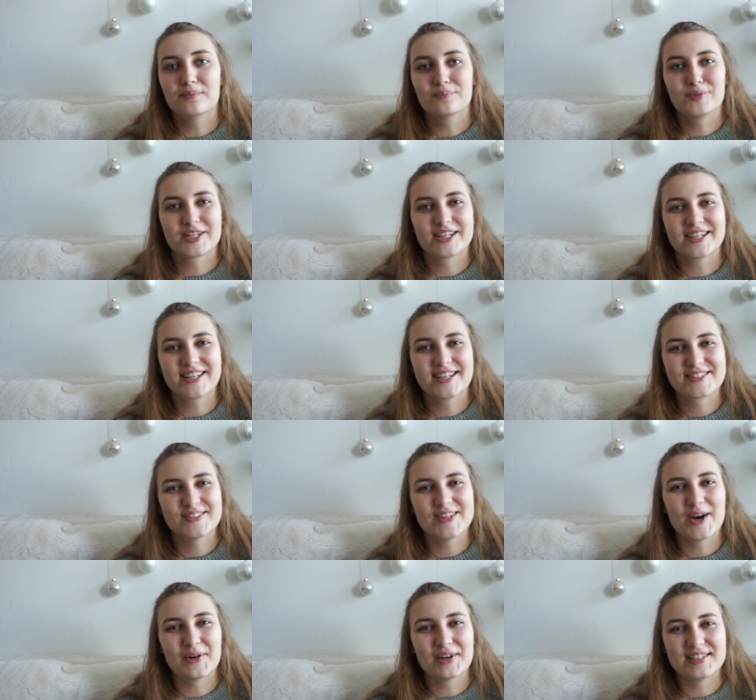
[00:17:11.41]
But I guess
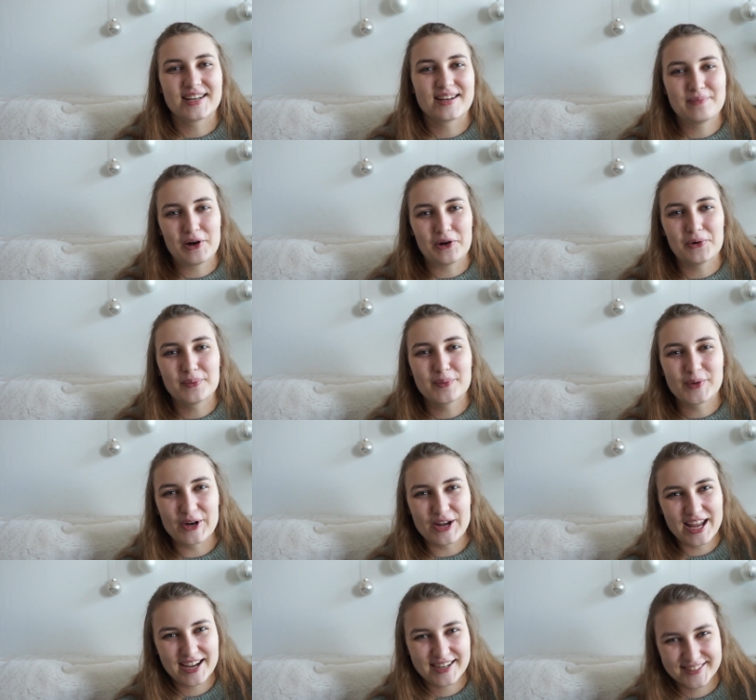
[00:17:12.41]
now I dye my own
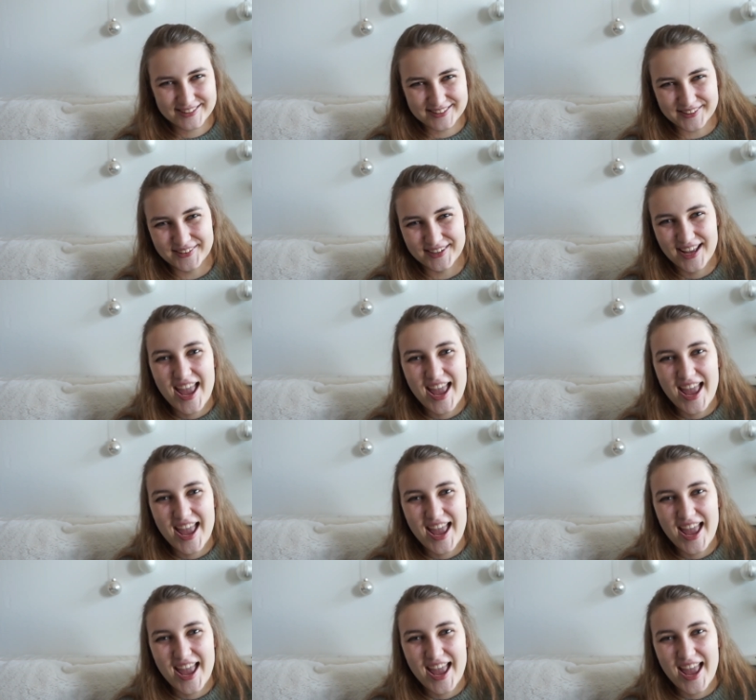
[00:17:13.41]
mohair, so